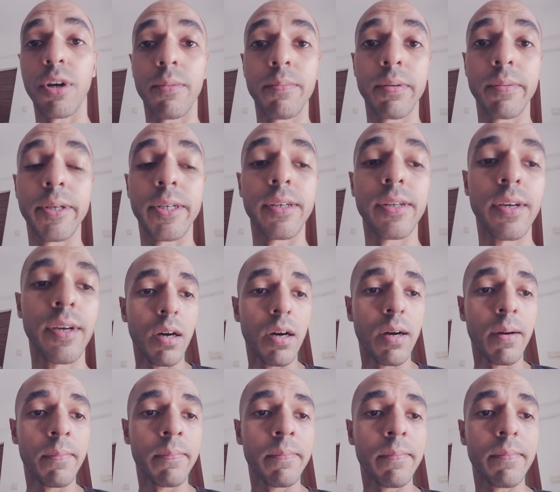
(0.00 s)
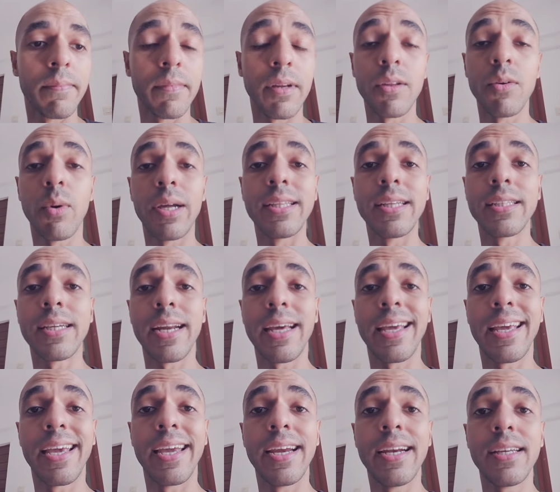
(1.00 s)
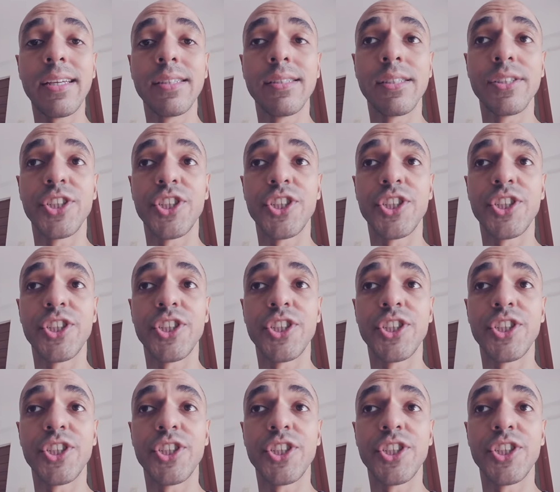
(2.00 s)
compliment. Now, the one thing that I hate is the